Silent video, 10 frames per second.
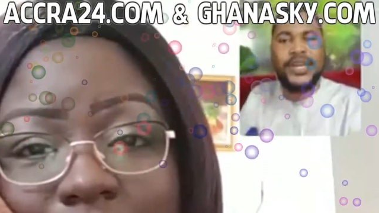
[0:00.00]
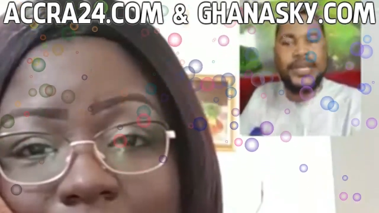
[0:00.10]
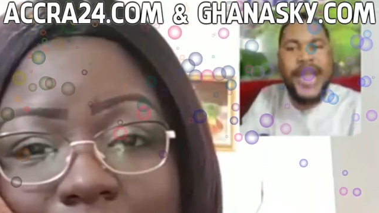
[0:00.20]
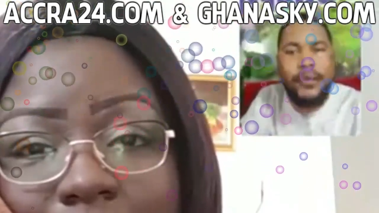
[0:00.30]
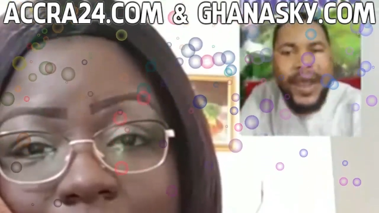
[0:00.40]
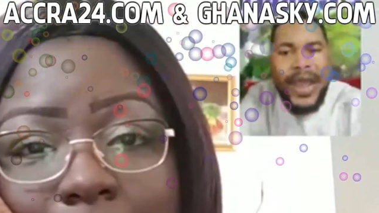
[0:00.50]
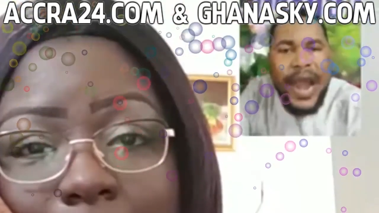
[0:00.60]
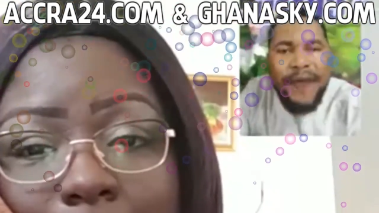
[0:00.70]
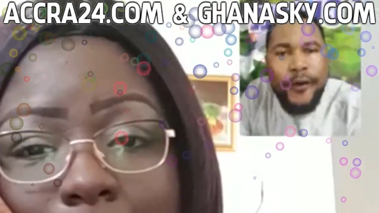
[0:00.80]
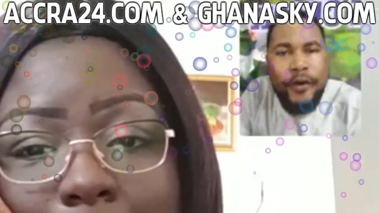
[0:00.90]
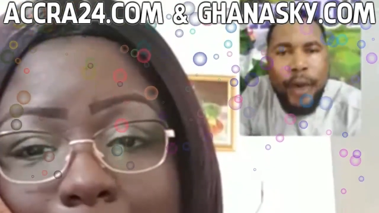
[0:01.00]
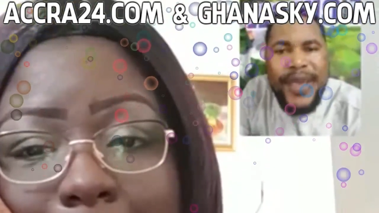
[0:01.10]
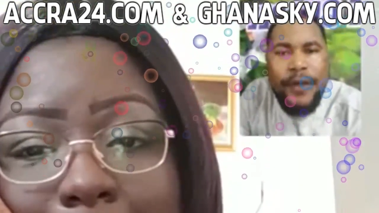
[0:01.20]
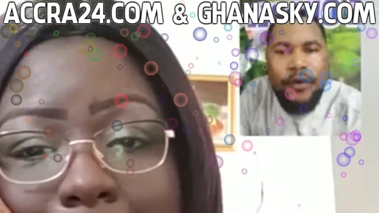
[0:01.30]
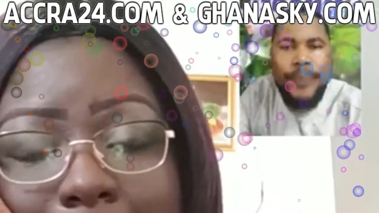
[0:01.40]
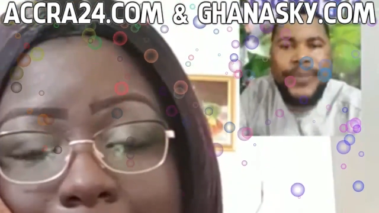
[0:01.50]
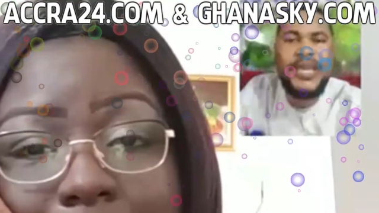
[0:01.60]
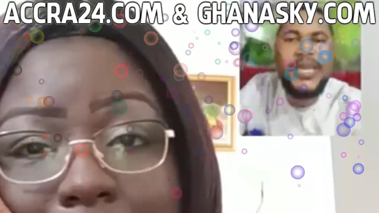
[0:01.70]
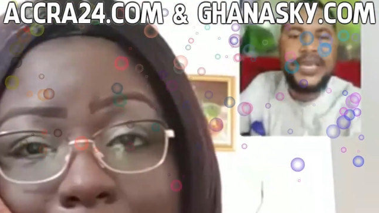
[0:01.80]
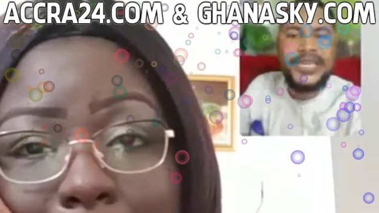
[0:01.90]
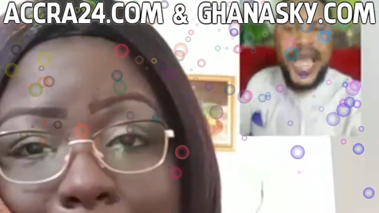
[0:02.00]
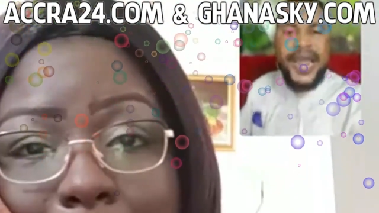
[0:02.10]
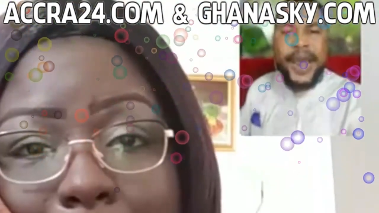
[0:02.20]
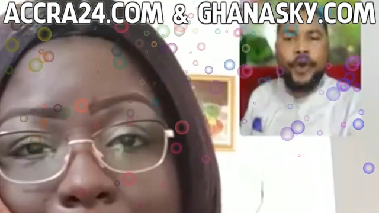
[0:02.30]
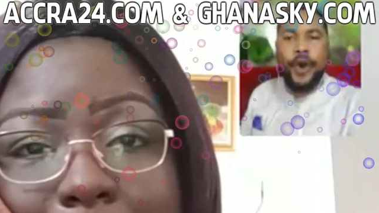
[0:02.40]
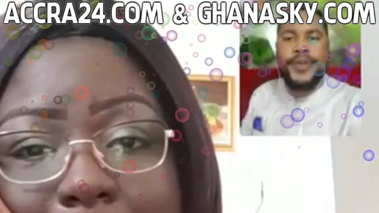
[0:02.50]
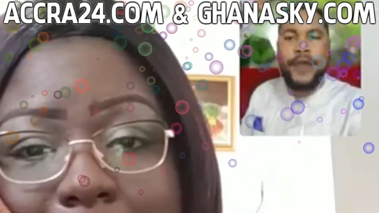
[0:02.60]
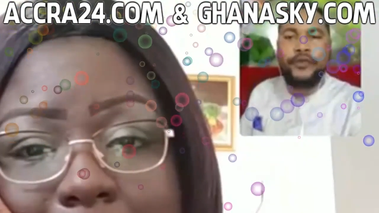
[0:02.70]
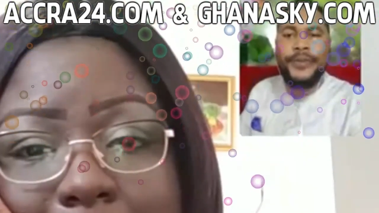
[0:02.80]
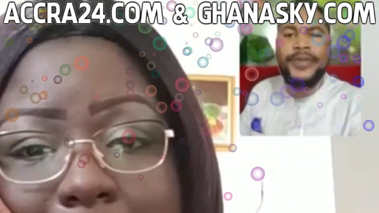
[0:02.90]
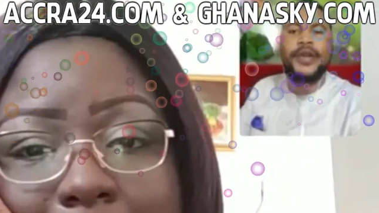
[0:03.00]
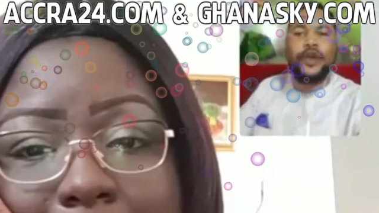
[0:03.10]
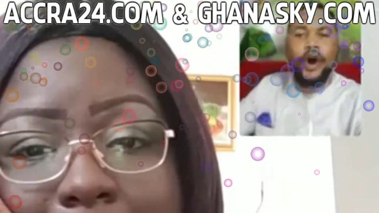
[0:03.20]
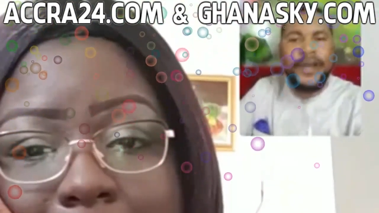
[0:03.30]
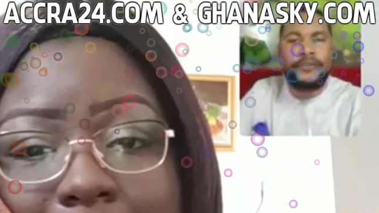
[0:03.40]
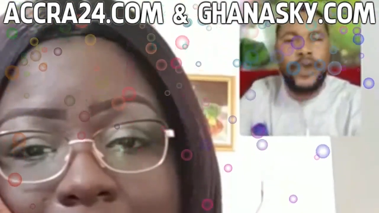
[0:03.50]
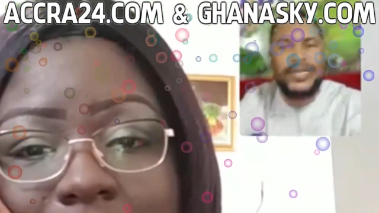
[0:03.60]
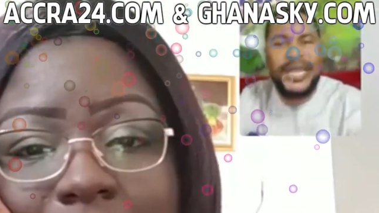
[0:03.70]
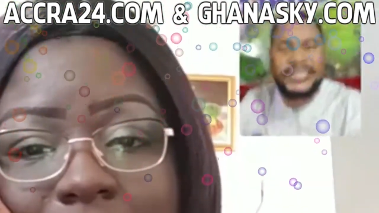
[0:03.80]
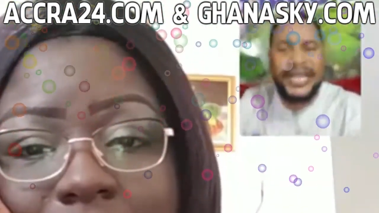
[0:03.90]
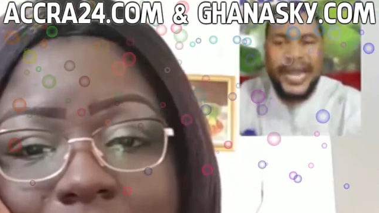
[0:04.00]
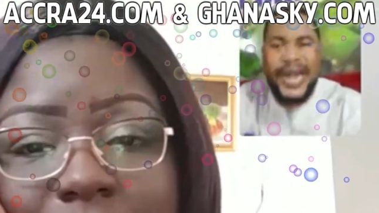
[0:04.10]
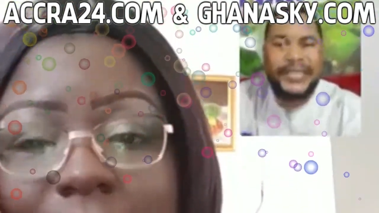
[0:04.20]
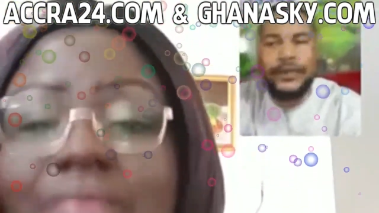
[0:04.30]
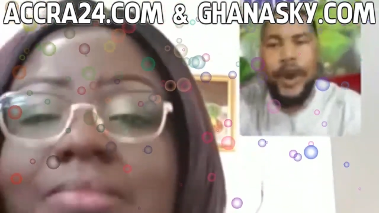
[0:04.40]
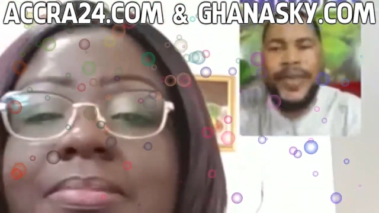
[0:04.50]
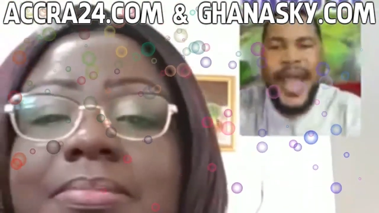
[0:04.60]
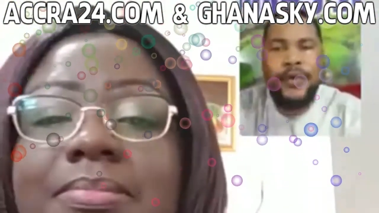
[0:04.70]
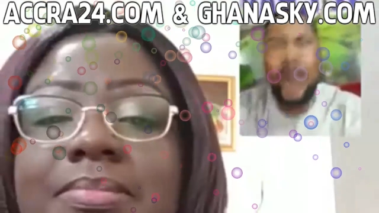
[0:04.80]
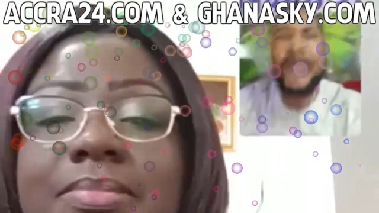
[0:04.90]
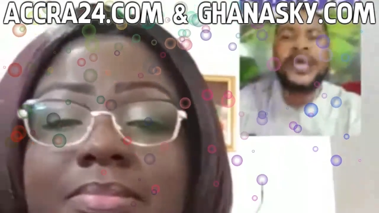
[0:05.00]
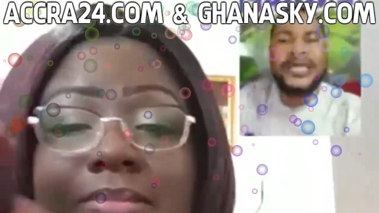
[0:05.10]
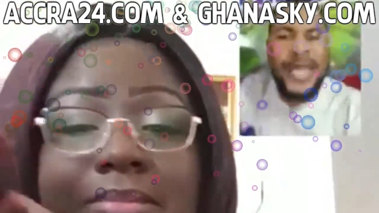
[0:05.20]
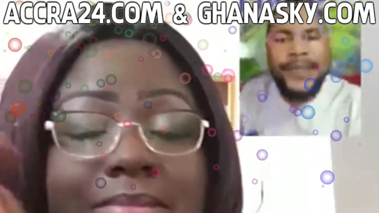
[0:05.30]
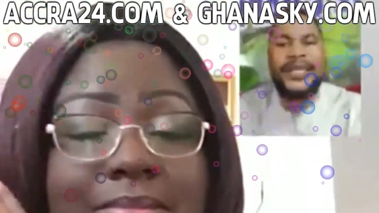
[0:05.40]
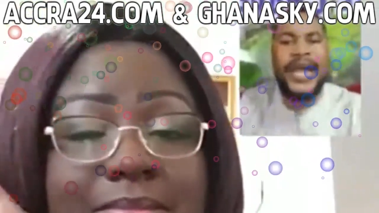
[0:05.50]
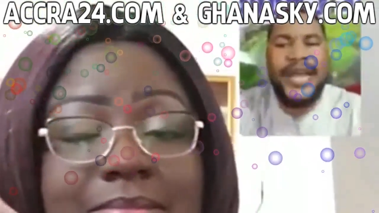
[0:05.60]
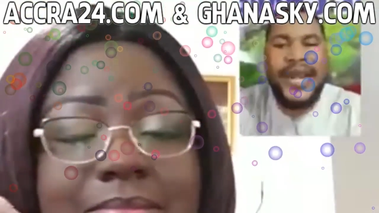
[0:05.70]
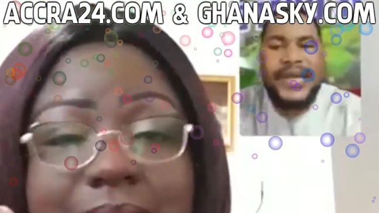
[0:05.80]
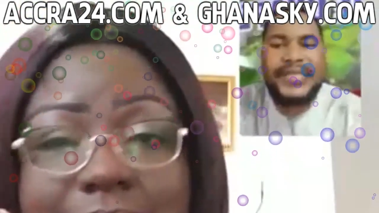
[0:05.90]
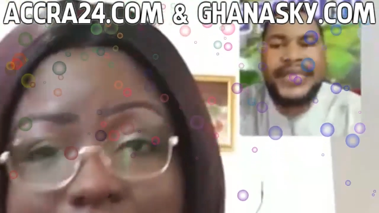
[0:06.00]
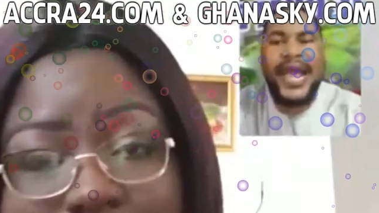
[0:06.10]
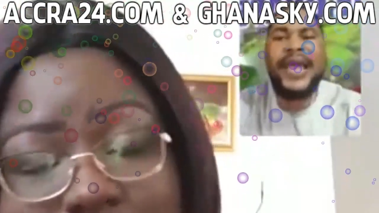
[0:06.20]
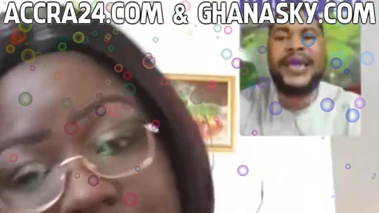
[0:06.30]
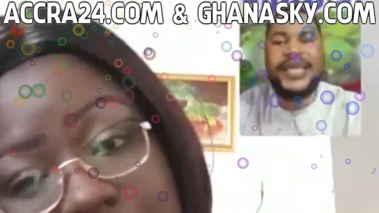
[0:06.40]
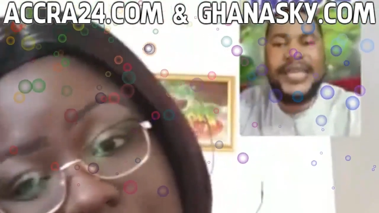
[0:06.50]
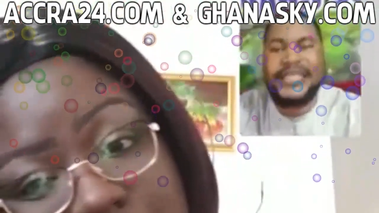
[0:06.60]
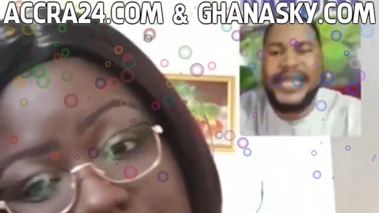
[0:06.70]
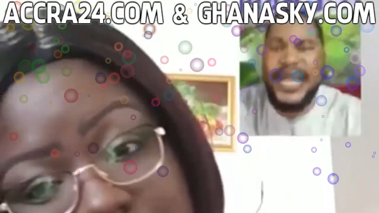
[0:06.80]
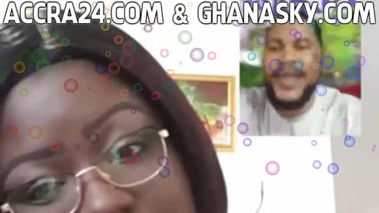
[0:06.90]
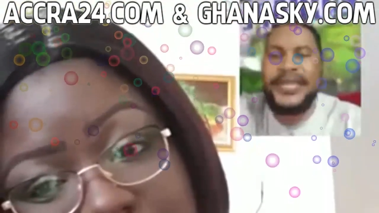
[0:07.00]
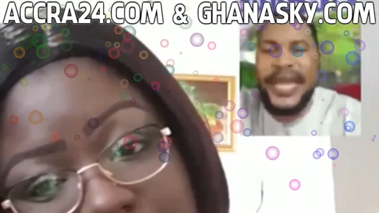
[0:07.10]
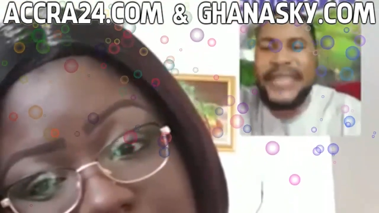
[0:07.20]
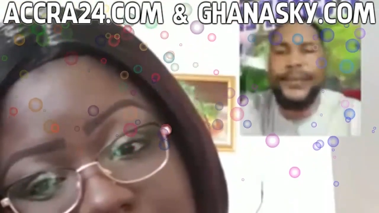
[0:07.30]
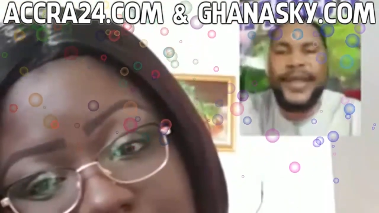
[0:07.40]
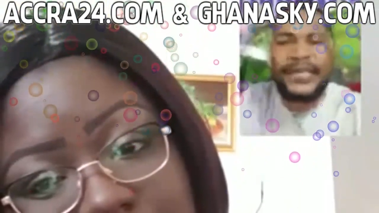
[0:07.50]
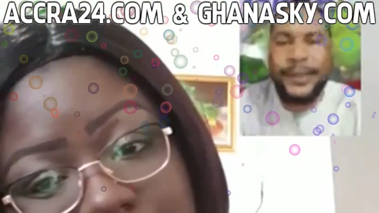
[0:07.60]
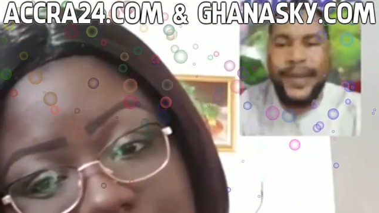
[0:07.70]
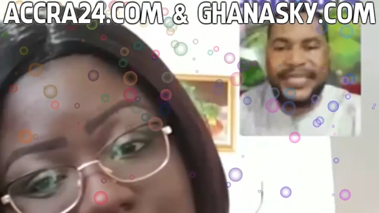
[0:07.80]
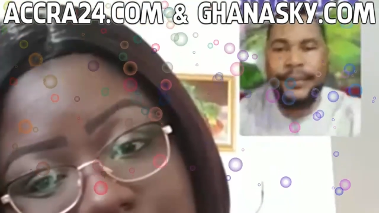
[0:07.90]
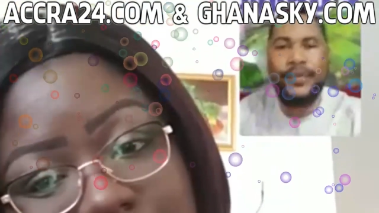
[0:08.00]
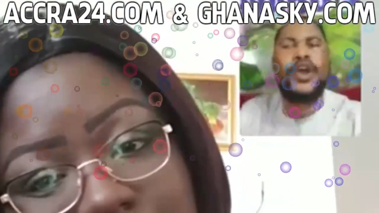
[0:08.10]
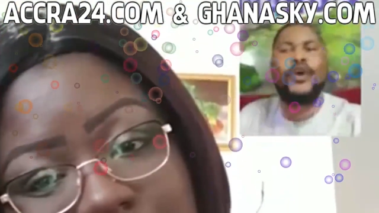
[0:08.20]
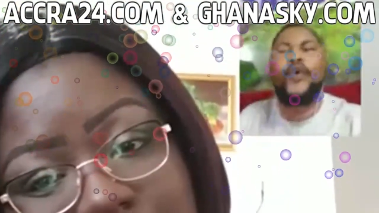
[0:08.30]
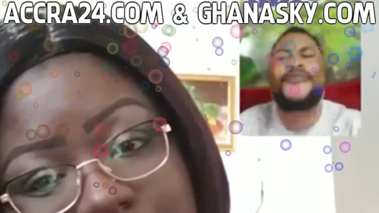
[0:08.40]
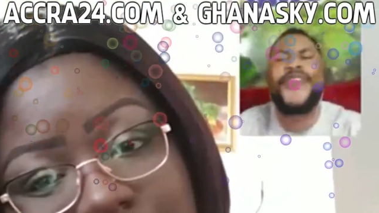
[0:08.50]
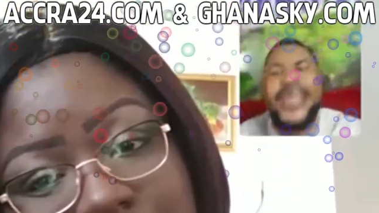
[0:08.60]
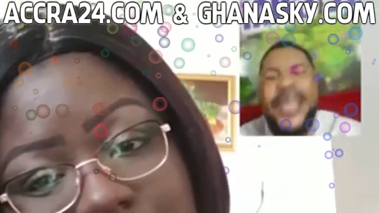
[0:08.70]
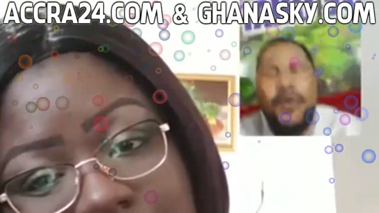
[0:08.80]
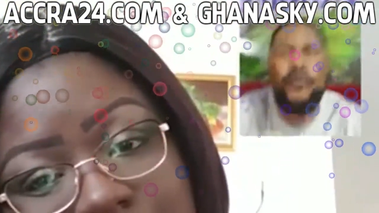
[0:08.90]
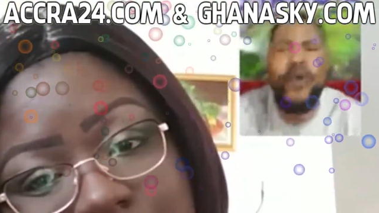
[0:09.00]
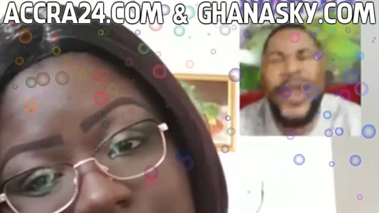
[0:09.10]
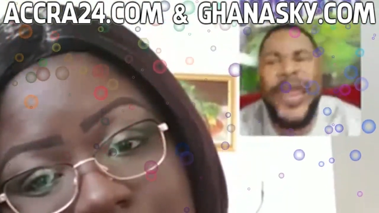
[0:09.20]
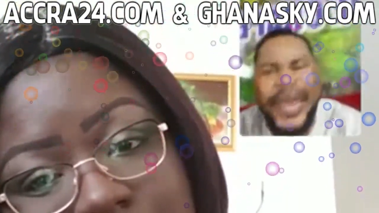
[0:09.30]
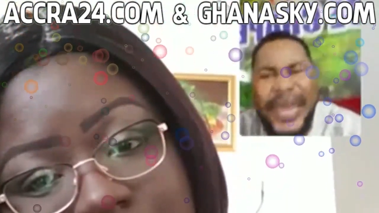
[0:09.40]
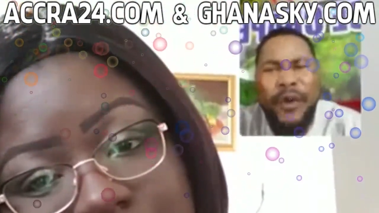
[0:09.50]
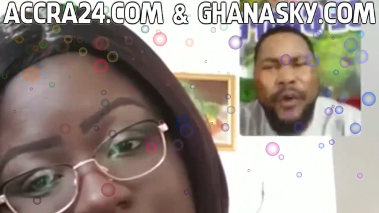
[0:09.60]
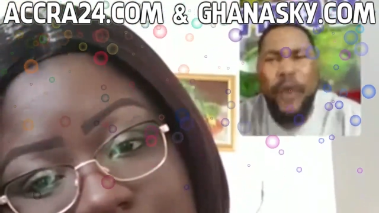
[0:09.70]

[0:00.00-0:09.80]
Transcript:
Speaker 1: You are calling them for no be and will be. Yanam no be and will be over 20 years and Antino be and war. Yemi and San Yananti, you see me and Tantam Yantamasam, who free him, who cry, who